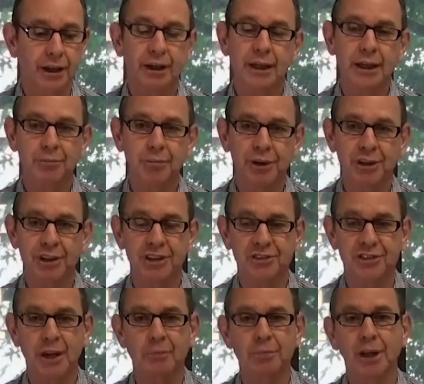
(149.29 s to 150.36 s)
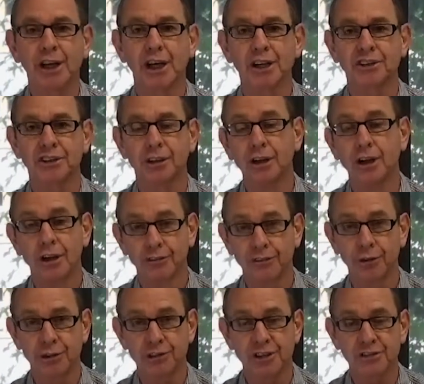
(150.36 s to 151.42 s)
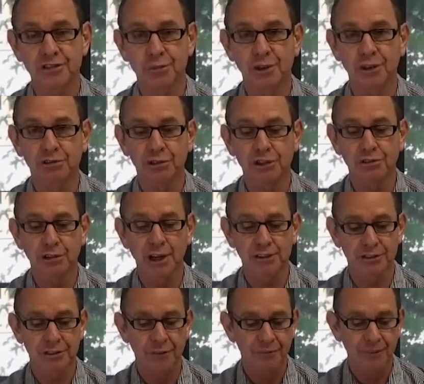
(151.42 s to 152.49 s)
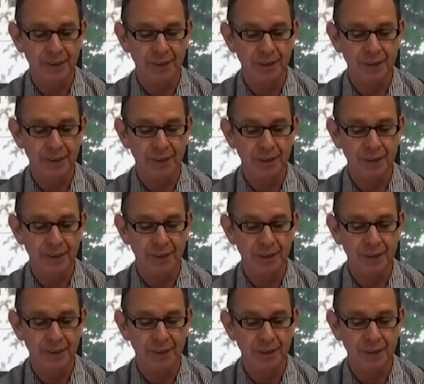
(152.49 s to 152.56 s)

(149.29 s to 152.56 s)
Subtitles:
here Peter, here's an application for a testamentary trust.